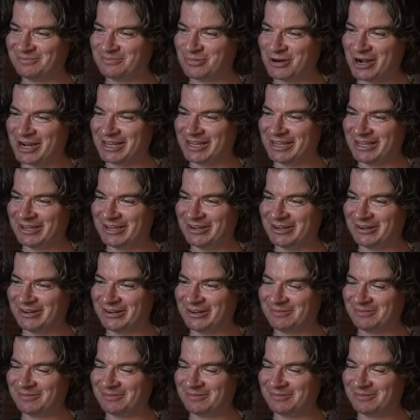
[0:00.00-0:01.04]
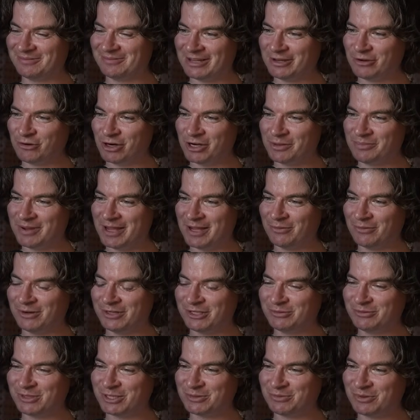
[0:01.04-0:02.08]
breaking your bike that you already paid way
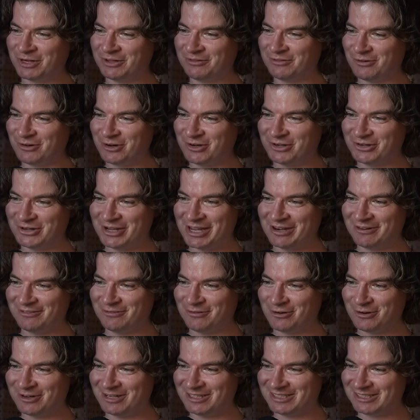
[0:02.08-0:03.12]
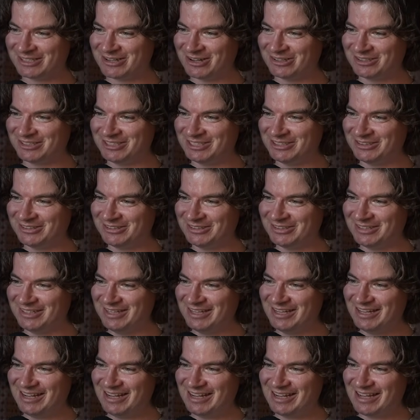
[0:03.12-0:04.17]
too much money for and you can't afford as a college student,
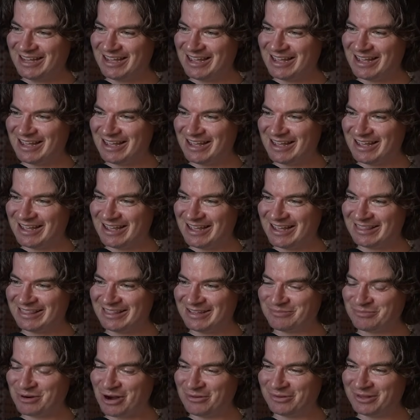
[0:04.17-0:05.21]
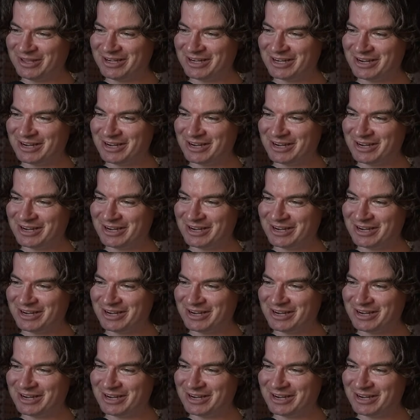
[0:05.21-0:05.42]
and then probably